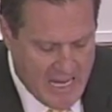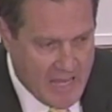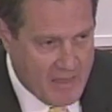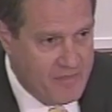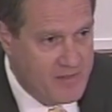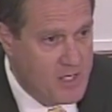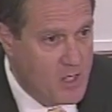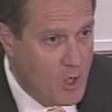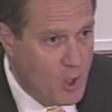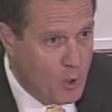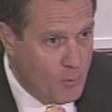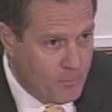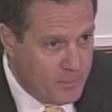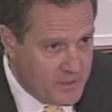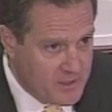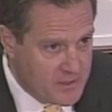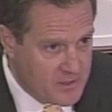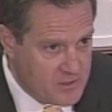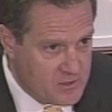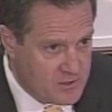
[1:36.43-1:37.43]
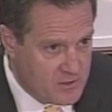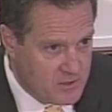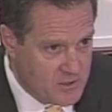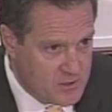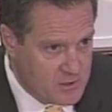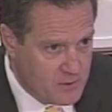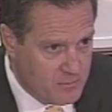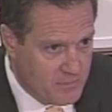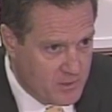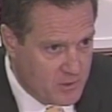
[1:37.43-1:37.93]
and the openness that
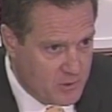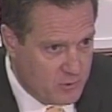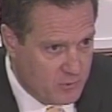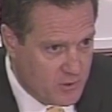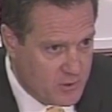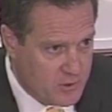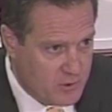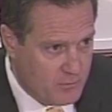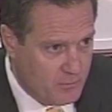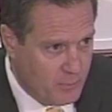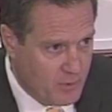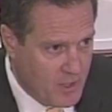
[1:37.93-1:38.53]
this Administration